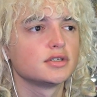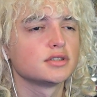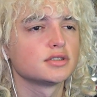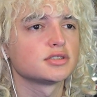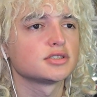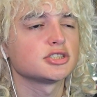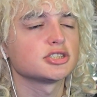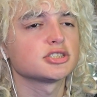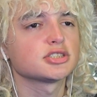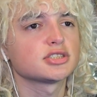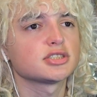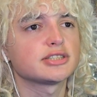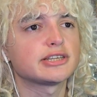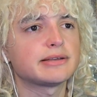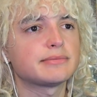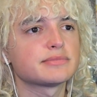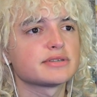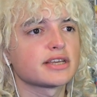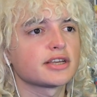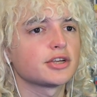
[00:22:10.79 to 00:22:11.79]
It just
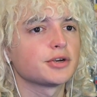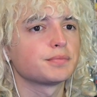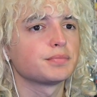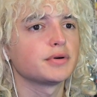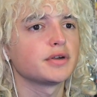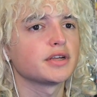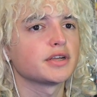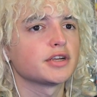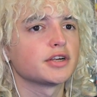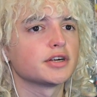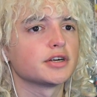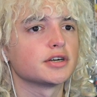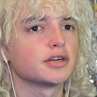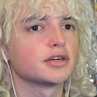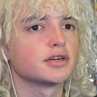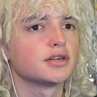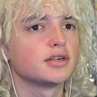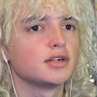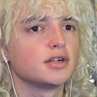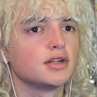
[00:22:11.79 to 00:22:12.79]
seems like you're putting
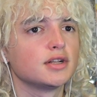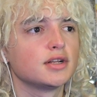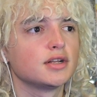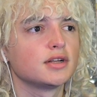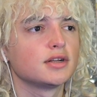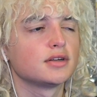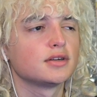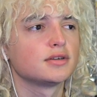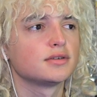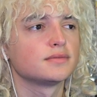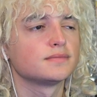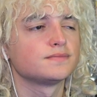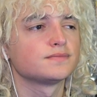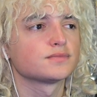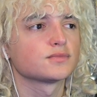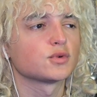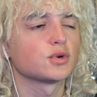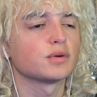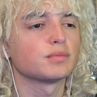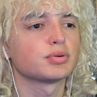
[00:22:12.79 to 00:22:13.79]
your,
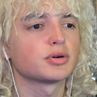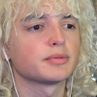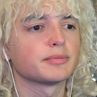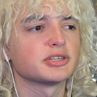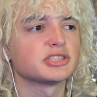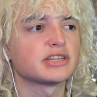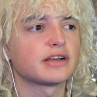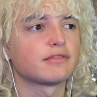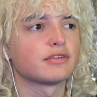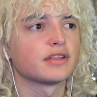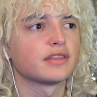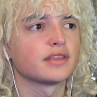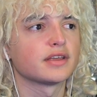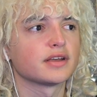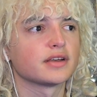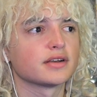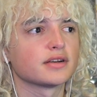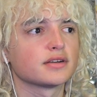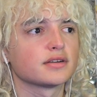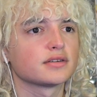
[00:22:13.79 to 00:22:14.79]
well, pretty much
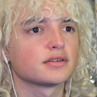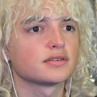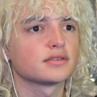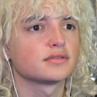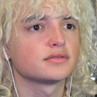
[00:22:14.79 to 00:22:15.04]
everything